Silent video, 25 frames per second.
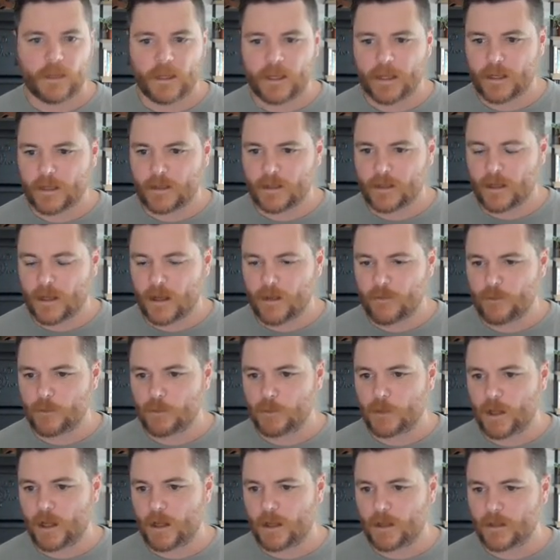And the cover
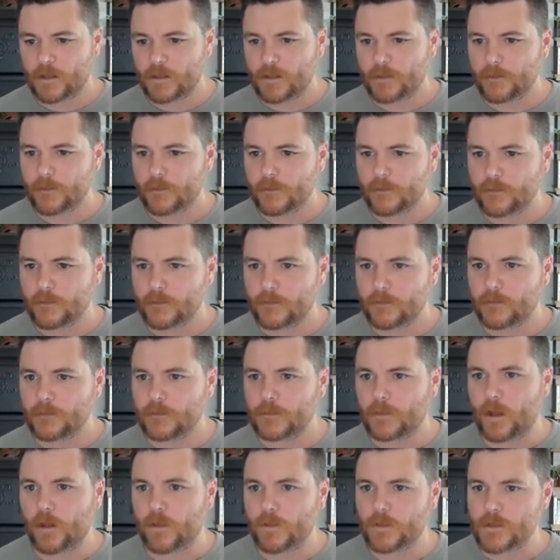block
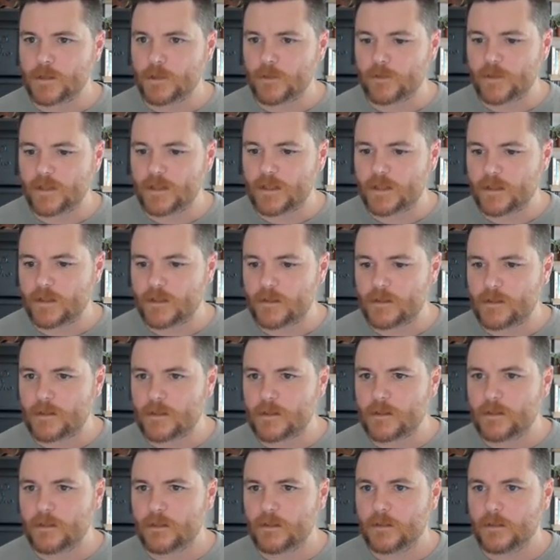also
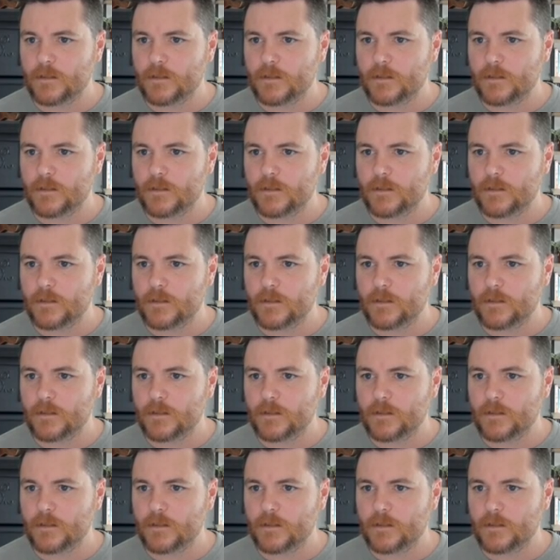needs,